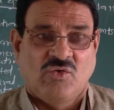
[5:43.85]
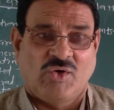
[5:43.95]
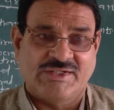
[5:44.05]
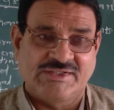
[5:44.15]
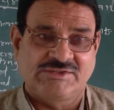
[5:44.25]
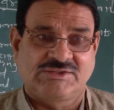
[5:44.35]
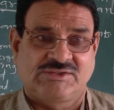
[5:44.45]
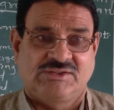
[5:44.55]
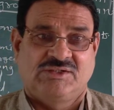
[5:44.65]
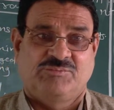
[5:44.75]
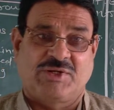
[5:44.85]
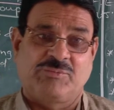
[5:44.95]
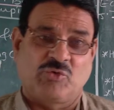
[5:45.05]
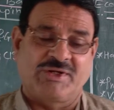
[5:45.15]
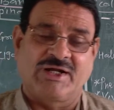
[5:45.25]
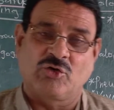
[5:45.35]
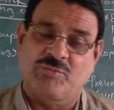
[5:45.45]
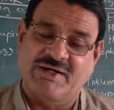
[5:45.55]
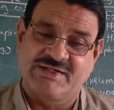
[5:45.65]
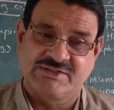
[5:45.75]
what is free floating
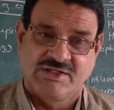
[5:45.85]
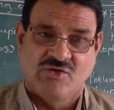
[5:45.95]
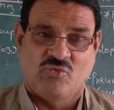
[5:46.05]
hydrophytes,